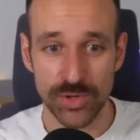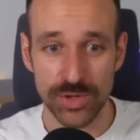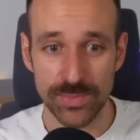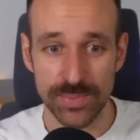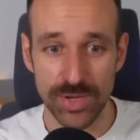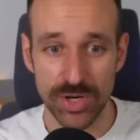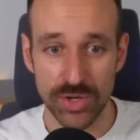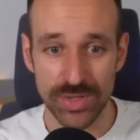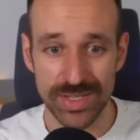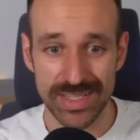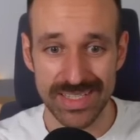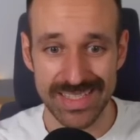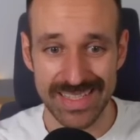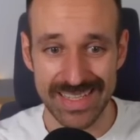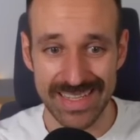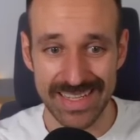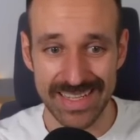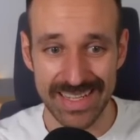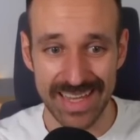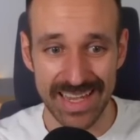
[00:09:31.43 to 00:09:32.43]
components
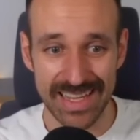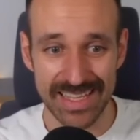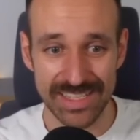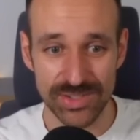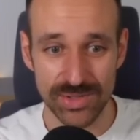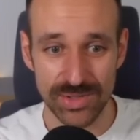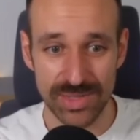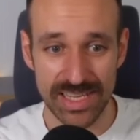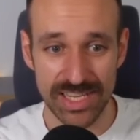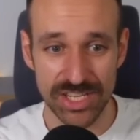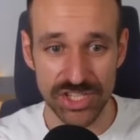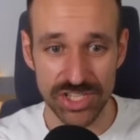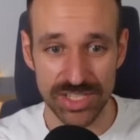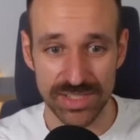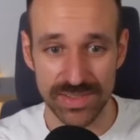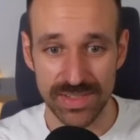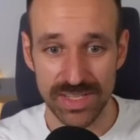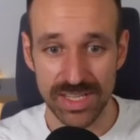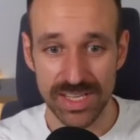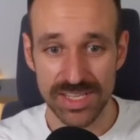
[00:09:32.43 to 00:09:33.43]
in isolation.